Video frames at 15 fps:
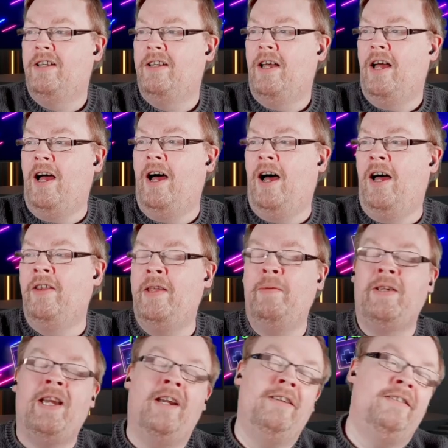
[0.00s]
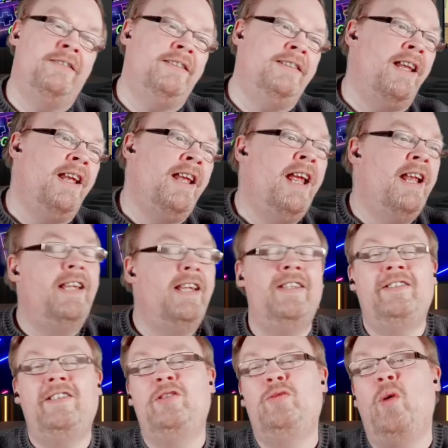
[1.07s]
Oh, there we go. Now,
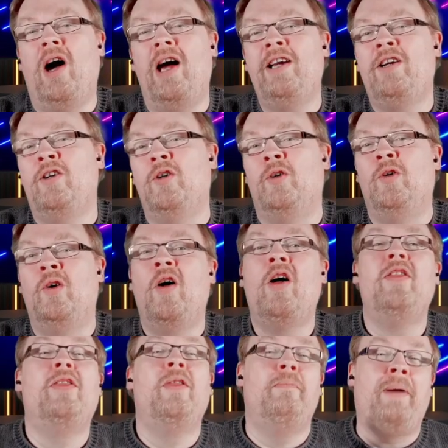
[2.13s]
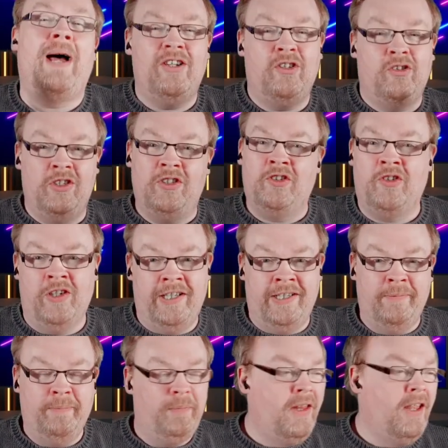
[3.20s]
this is what I call the battery screen.
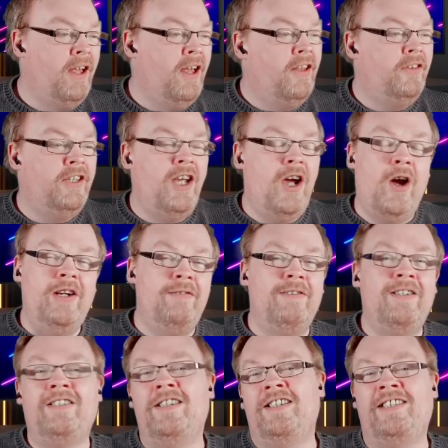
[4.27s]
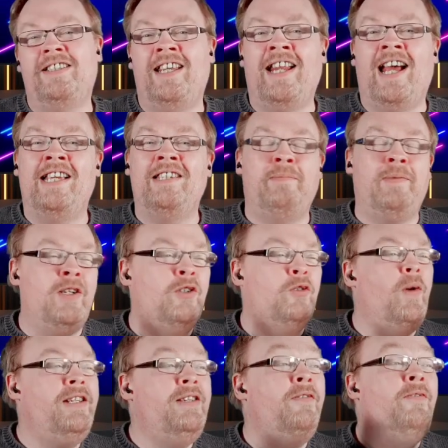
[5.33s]
The only reason I say that is because
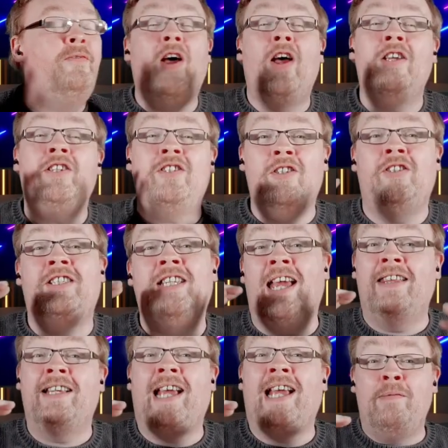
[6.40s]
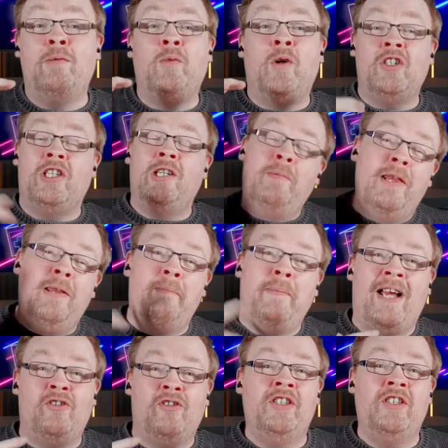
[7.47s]
when you first used to get the Game & Watch, you put the
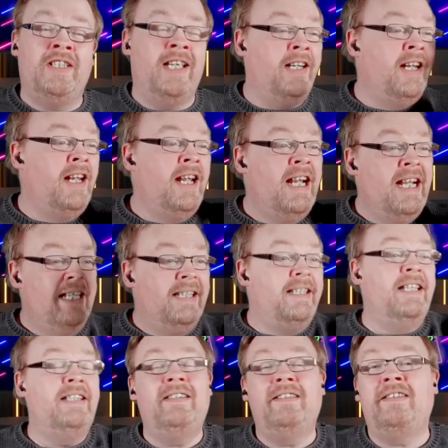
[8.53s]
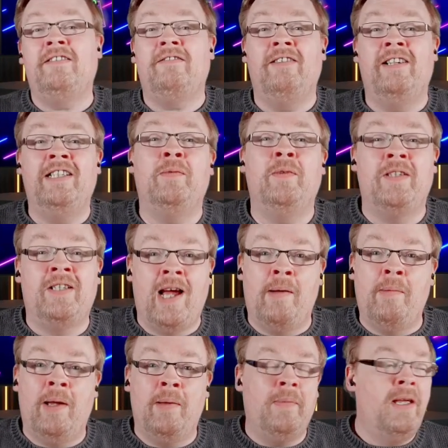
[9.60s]
batteries in, this is a screen that would come
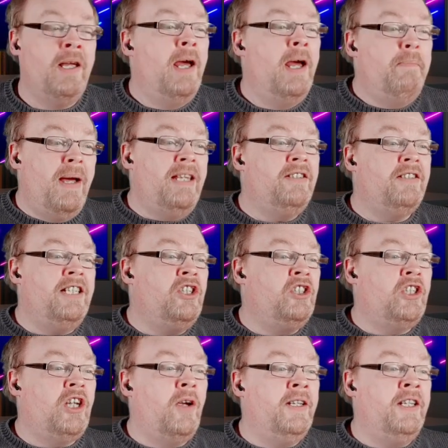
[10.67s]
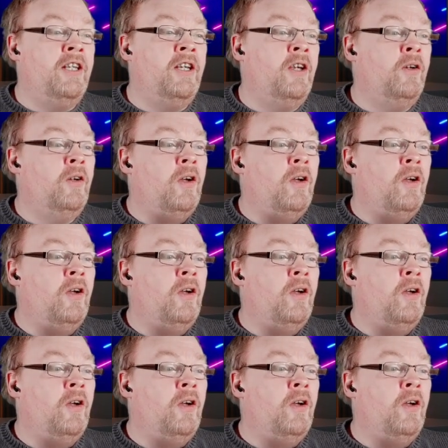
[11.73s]
up, basically showing you